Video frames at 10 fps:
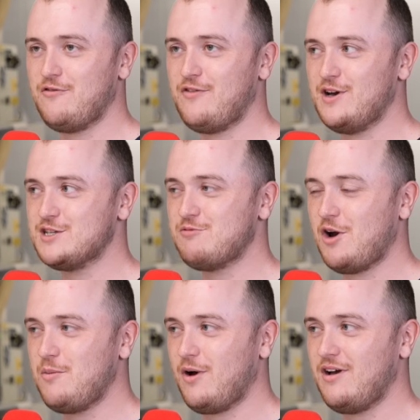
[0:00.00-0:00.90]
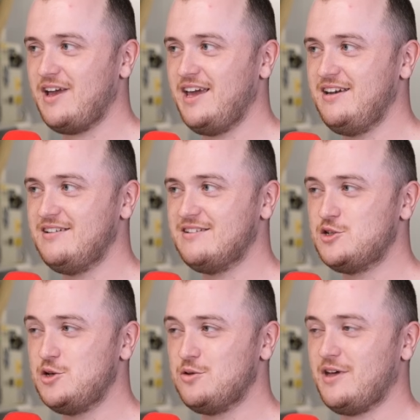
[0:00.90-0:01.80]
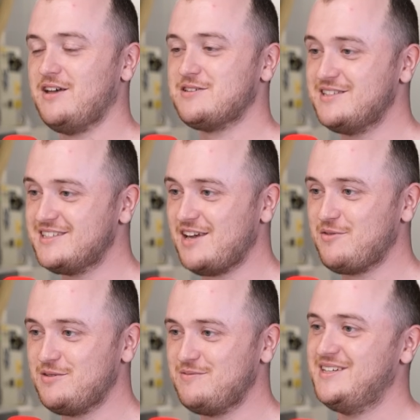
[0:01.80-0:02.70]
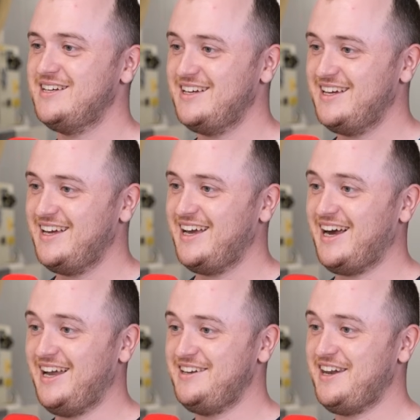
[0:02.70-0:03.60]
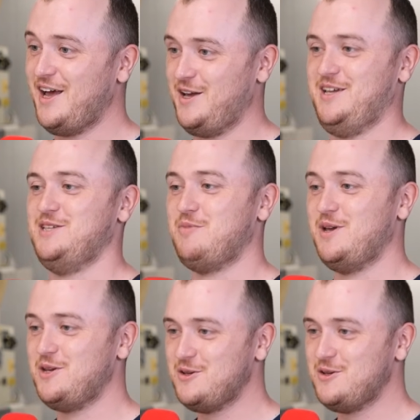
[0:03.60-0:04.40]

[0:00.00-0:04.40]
the first robot in 2007, and he's been